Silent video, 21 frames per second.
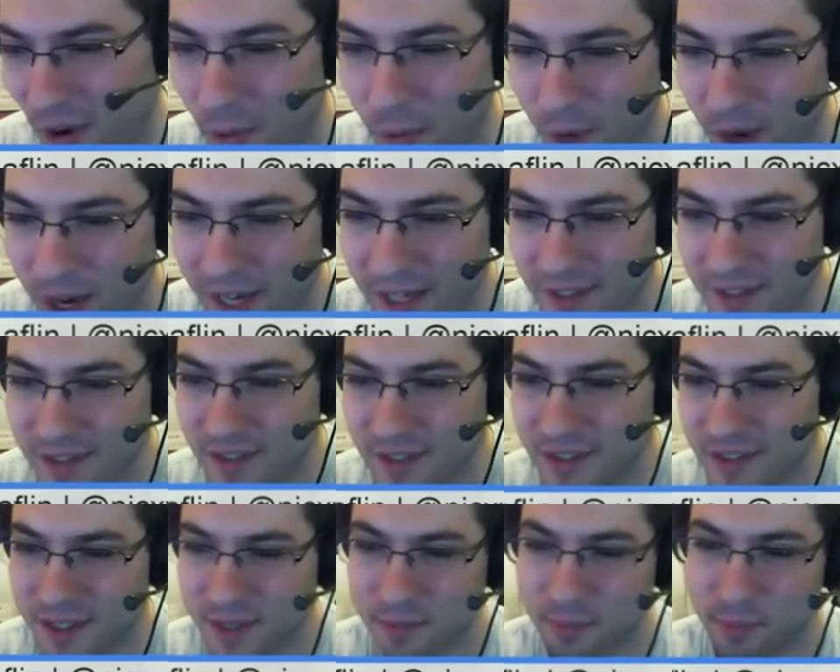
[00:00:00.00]
way to
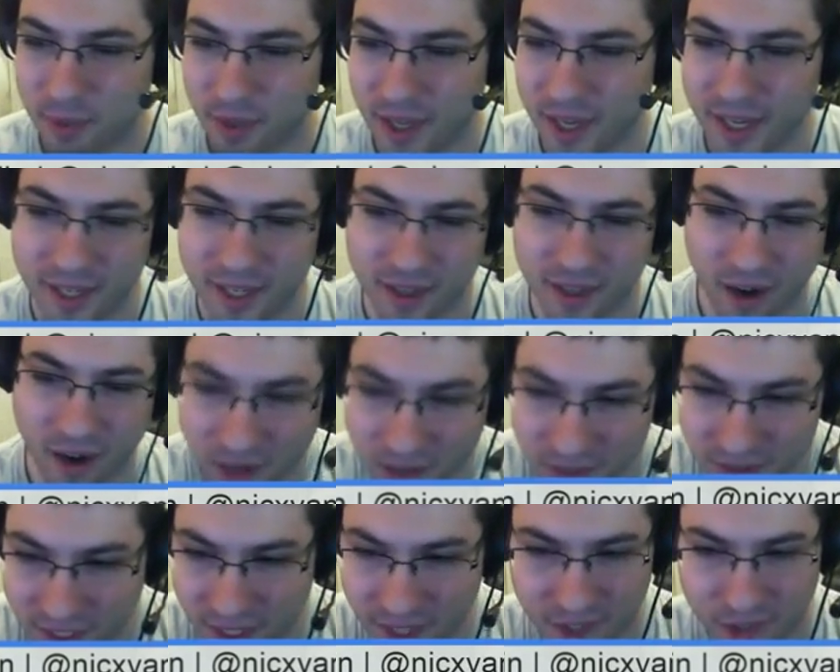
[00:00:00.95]
display
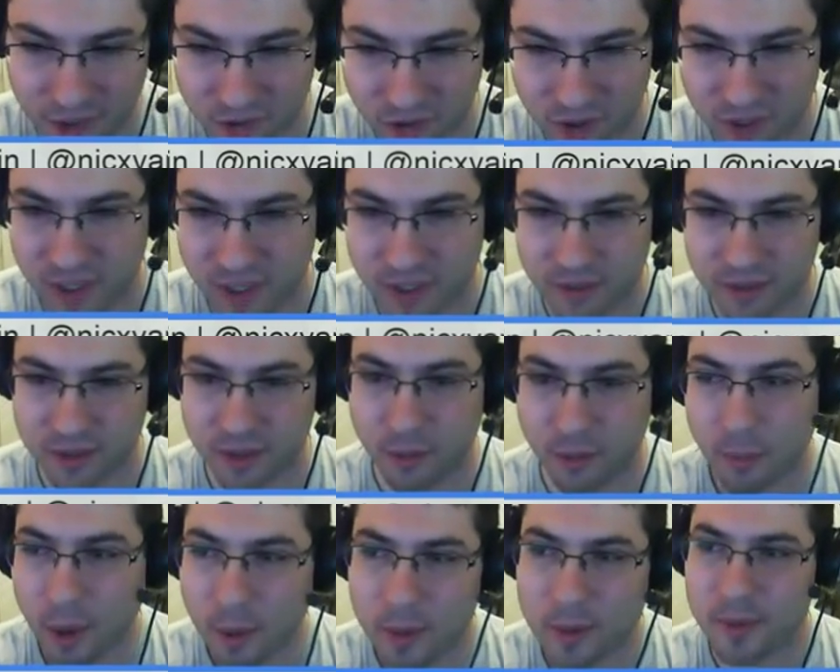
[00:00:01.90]
content, you're
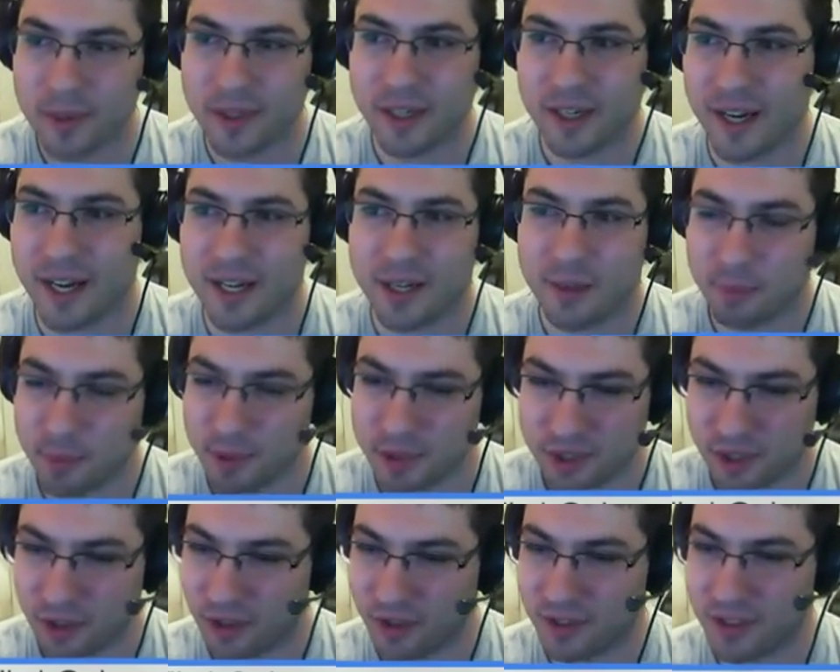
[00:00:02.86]
probably going to end up
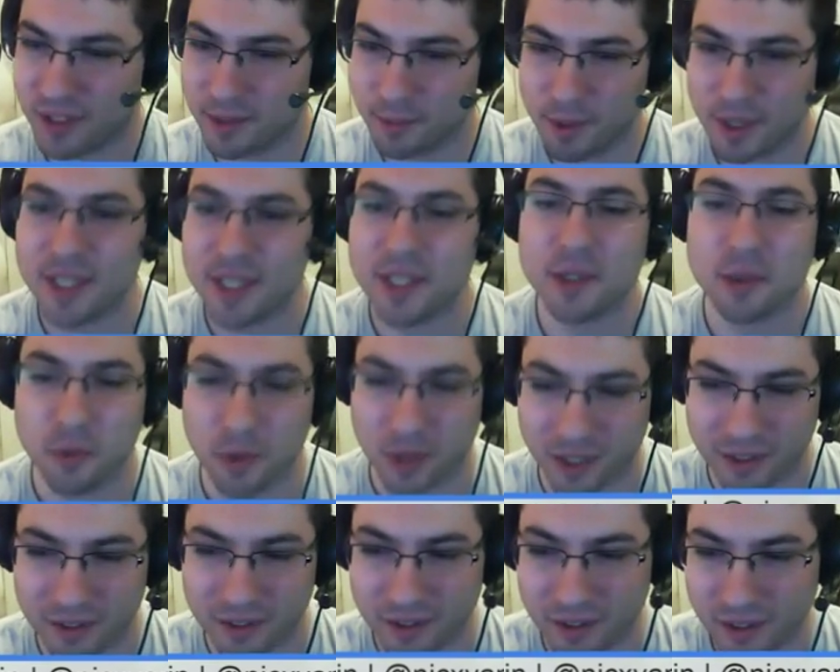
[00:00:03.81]
installing Display
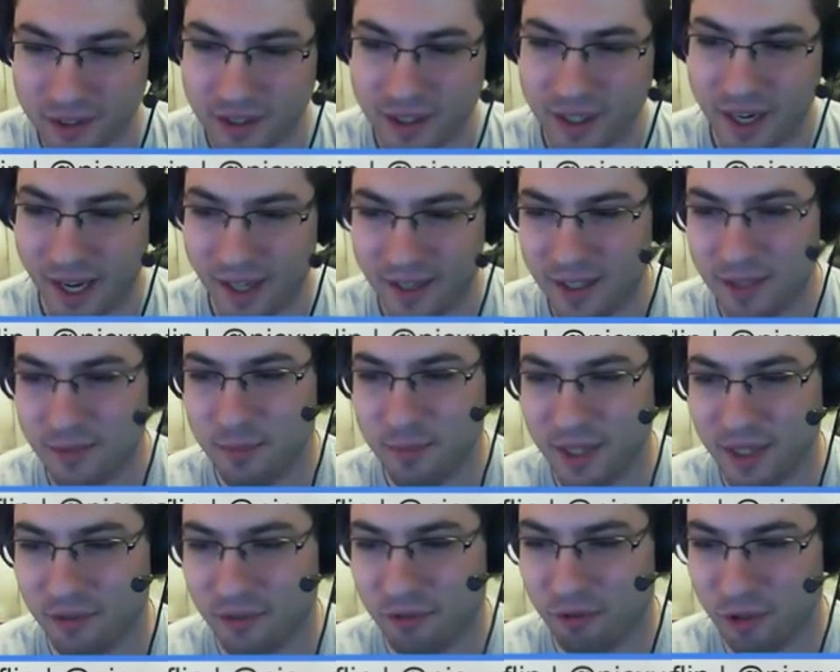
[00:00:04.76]
Suite and then
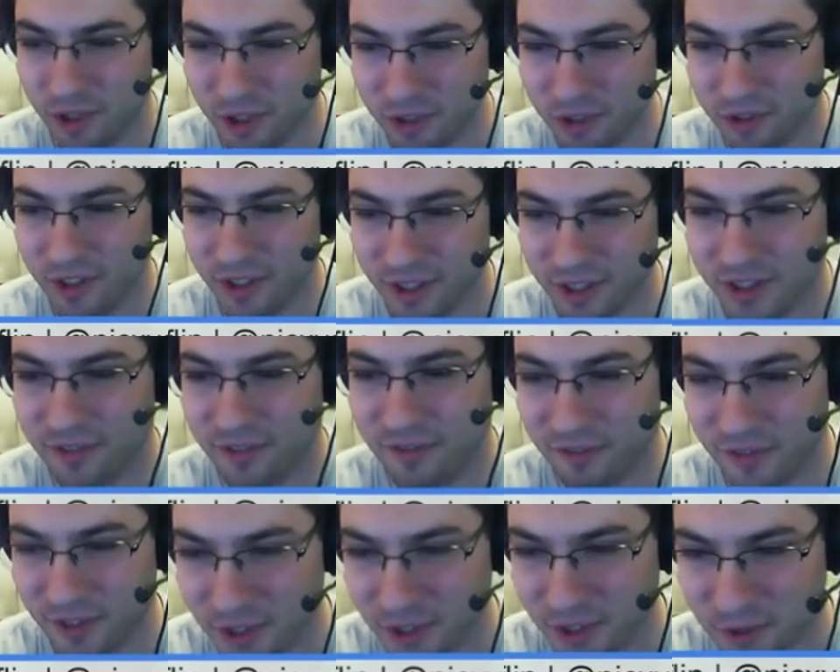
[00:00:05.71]
being really, really
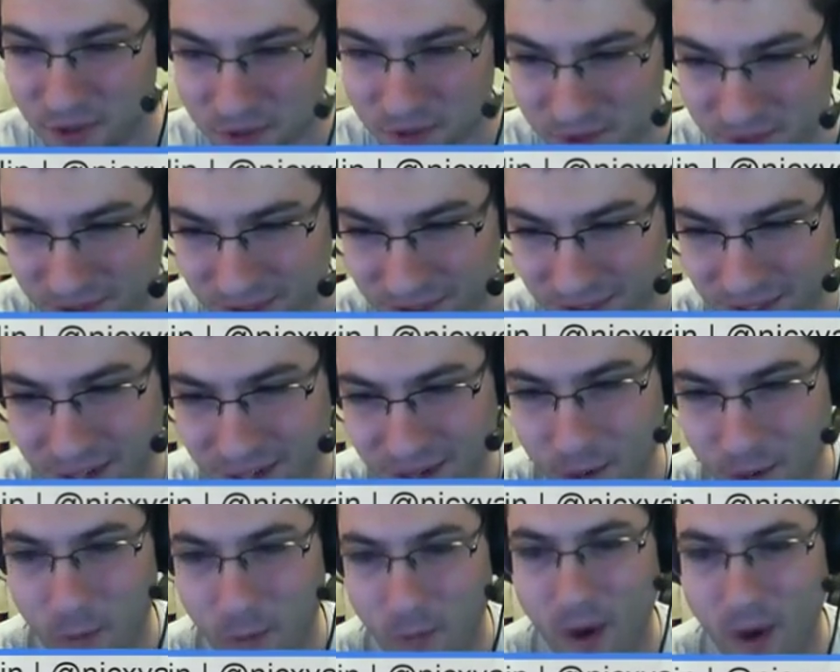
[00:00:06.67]
confused
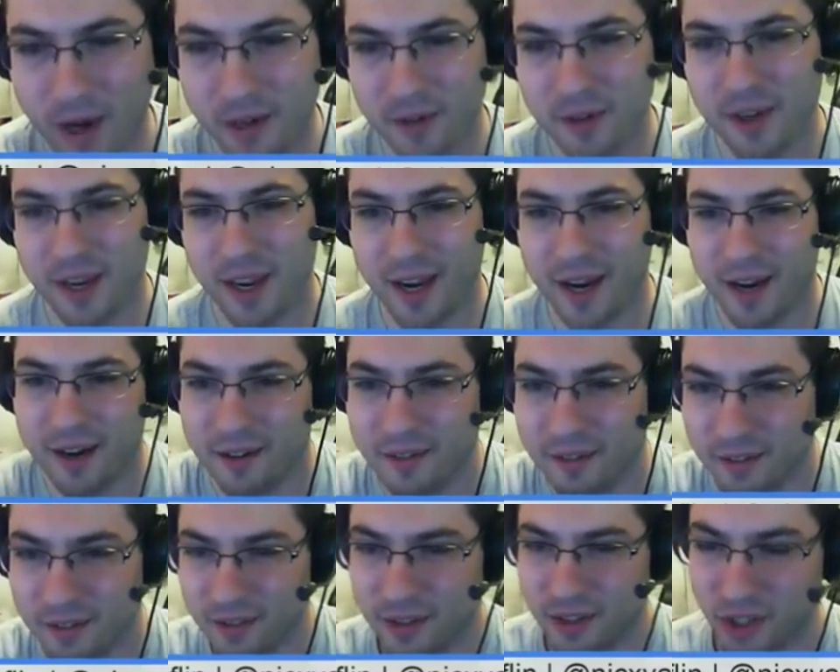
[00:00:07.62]
why you can't
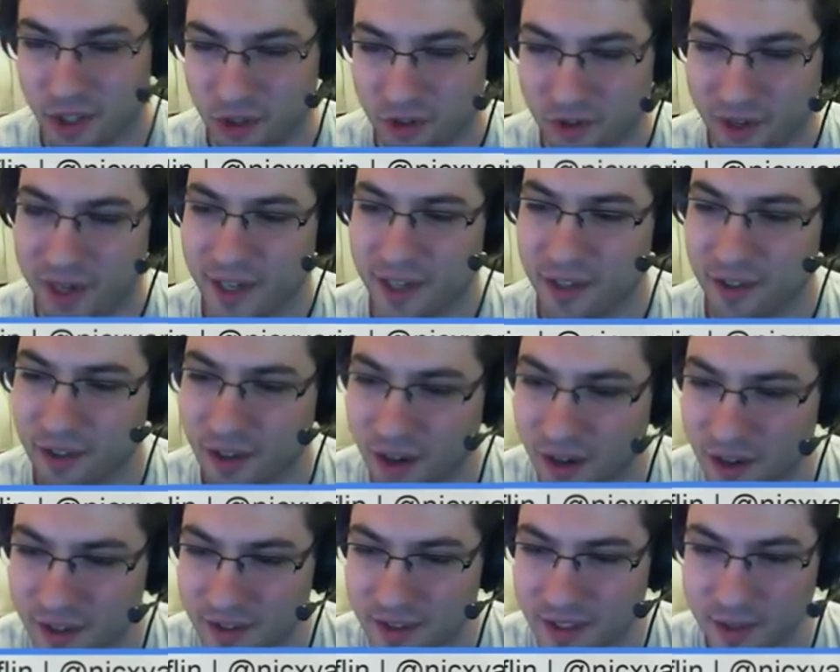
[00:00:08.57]
curate your
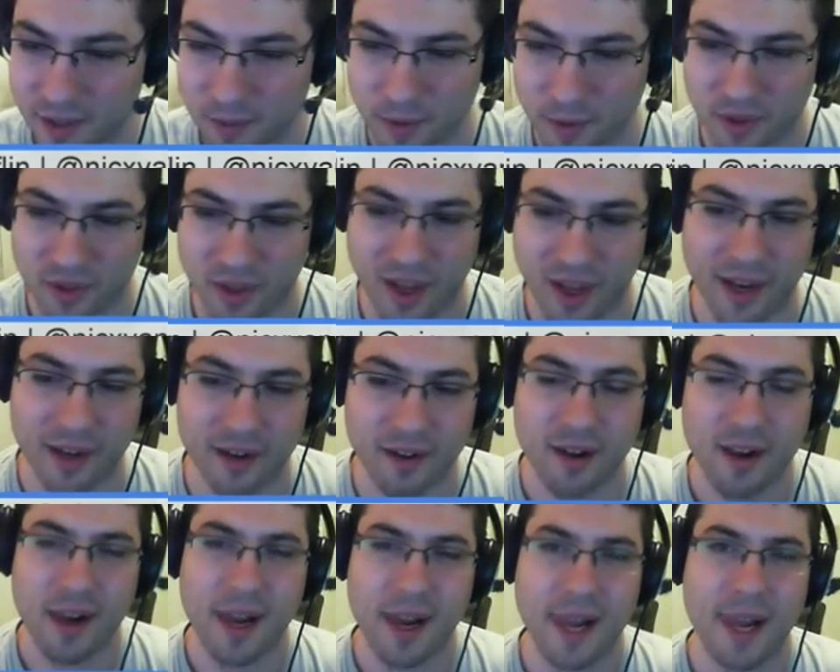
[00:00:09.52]
content with that.
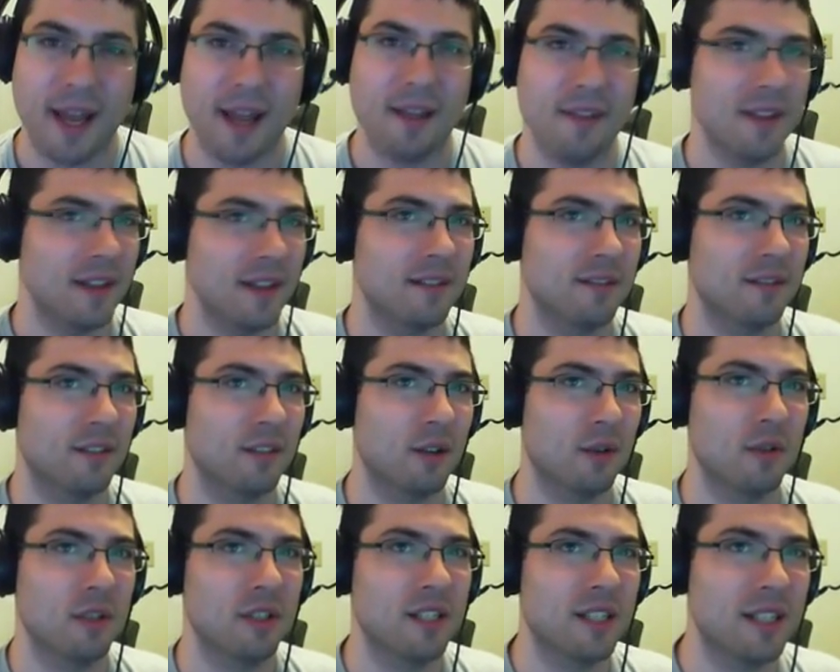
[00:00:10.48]
And then,
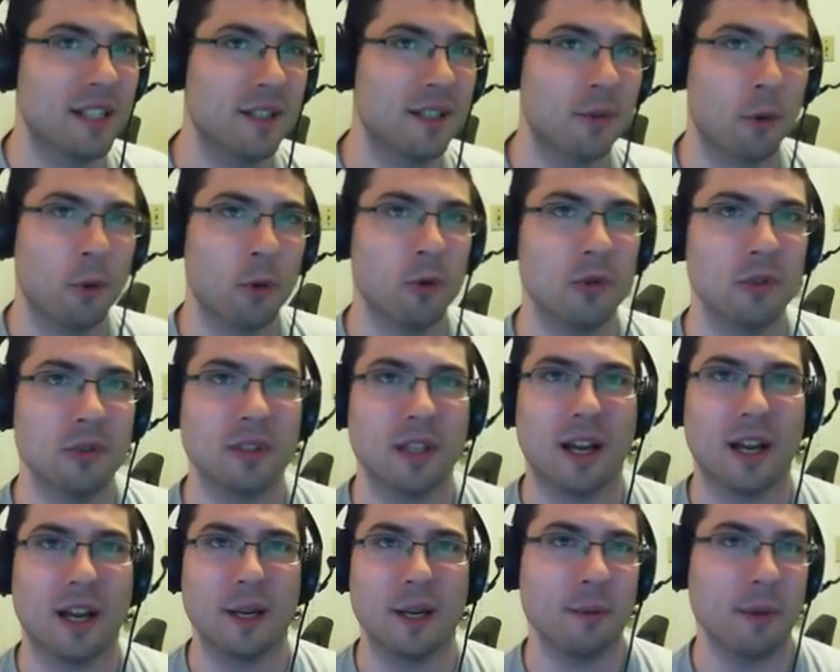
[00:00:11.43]
CTools,
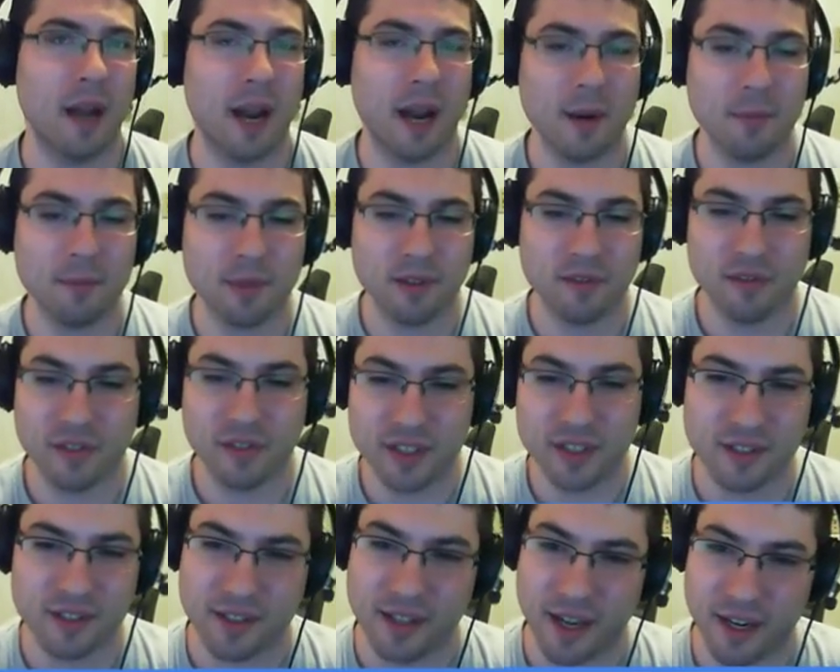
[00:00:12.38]
I'm
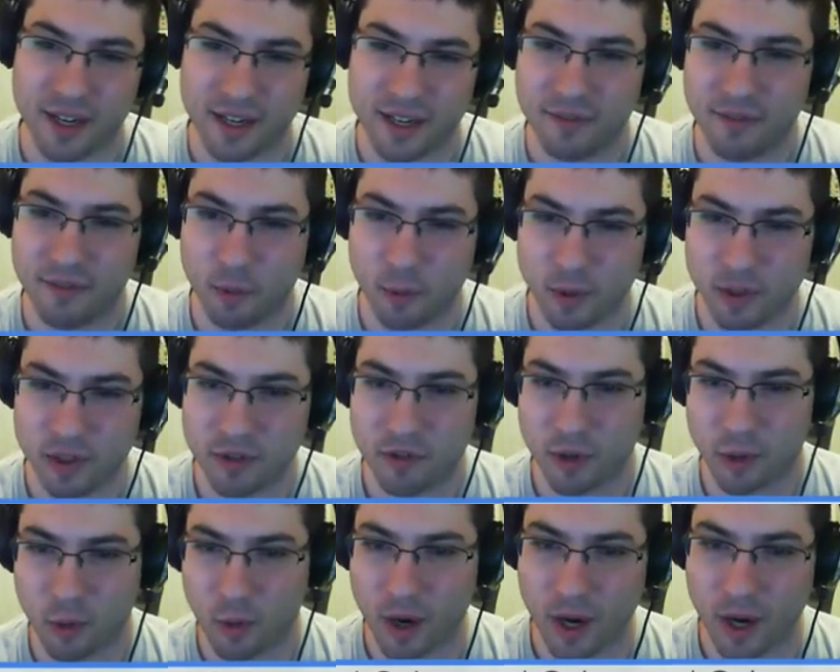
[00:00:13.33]
convinced that if it wasn't
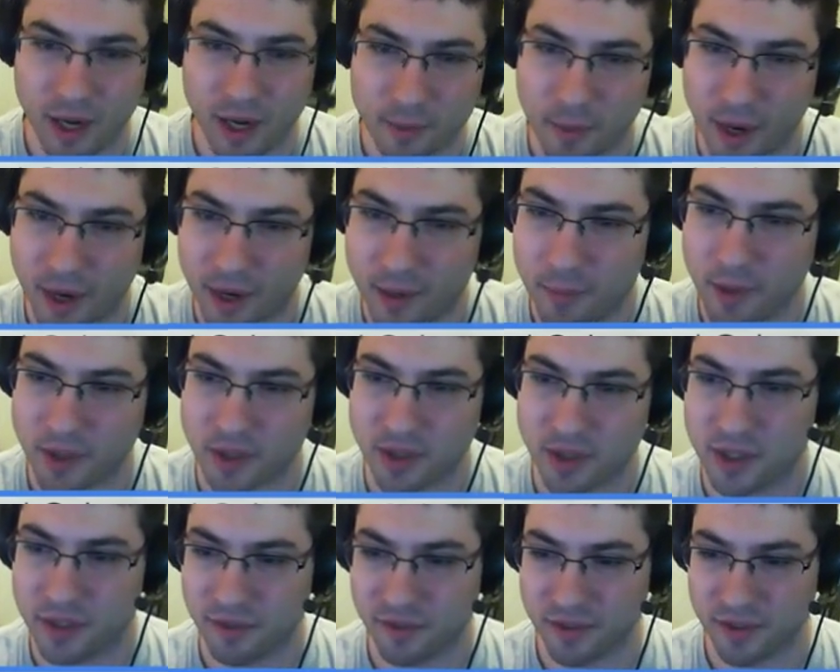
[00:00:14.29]
required by a bunch
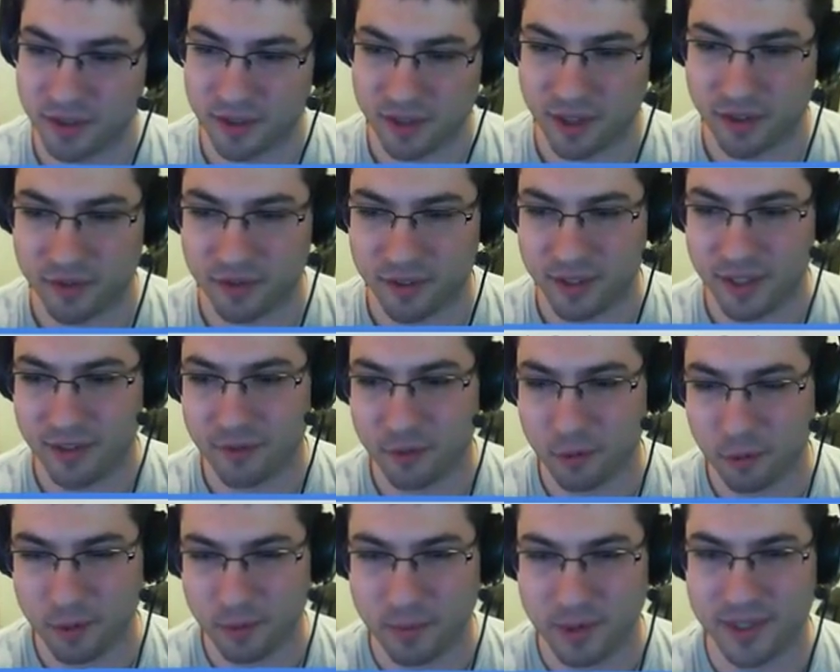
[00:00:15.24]
of different stuff, it
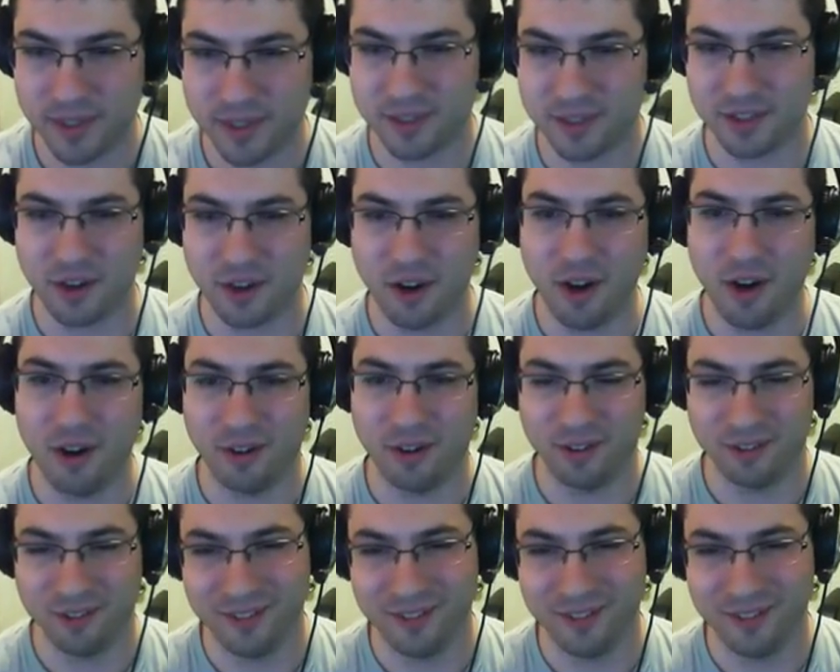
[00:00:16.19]
never would be installed.